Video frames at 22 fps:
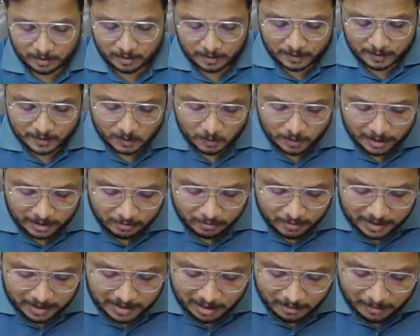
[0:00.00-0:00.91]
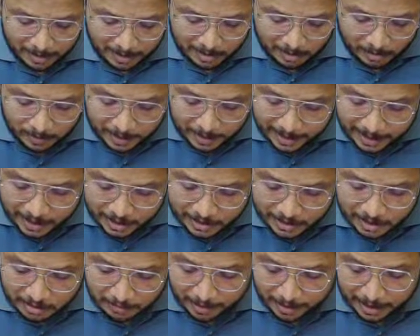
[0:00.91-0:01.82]
So in measurement of
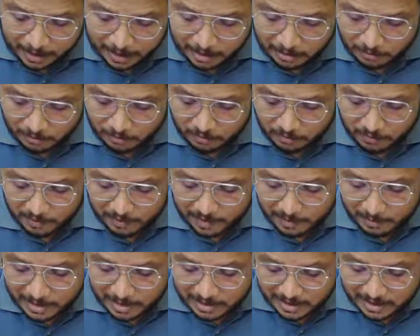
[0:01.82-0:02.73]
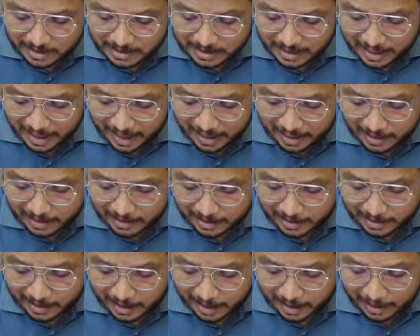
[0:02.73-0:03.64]
radiation pattern, we will be changing angle
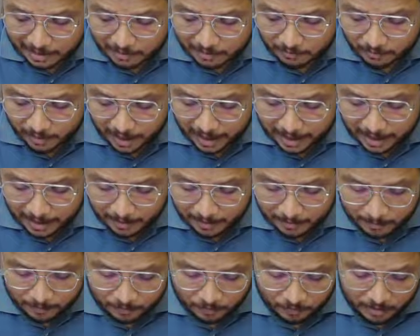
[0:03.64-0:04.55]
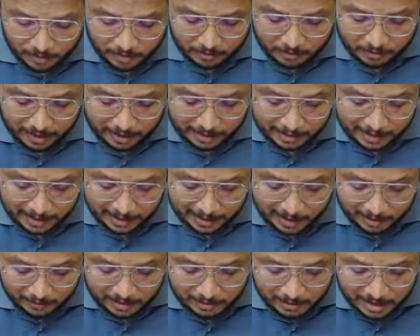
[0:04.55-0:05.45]
theta and phi where
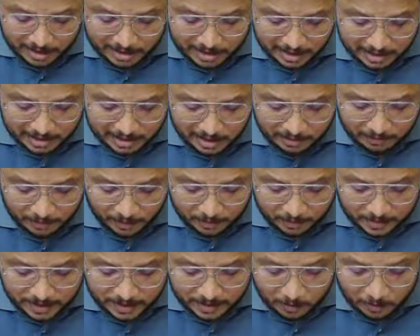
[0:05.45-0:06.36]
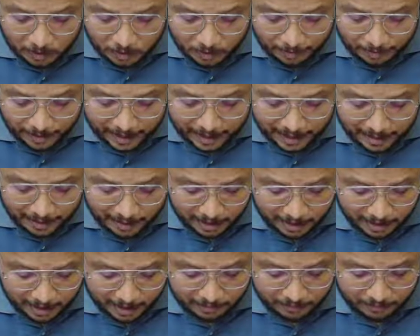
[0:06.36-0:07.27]
theta will be changing from 0 to pi
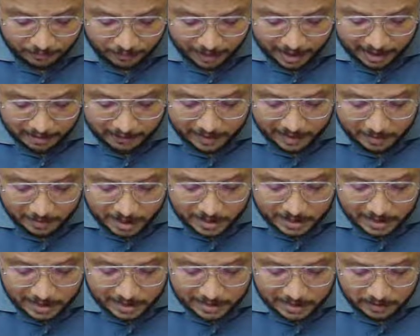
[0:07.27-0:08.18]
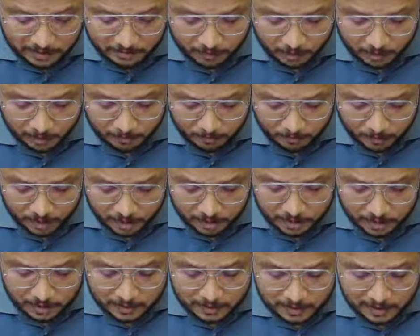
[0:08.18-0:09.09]
and phi will be changing from
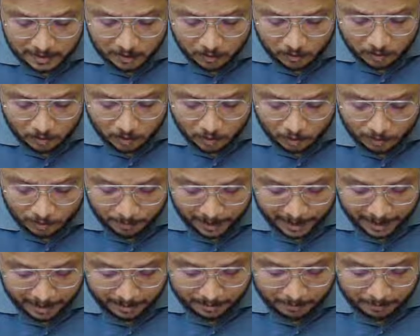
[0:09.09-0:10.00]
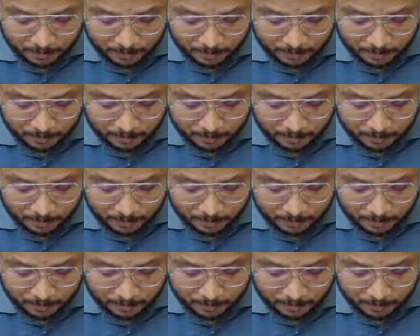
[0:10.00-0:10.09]
0 to 2 pi.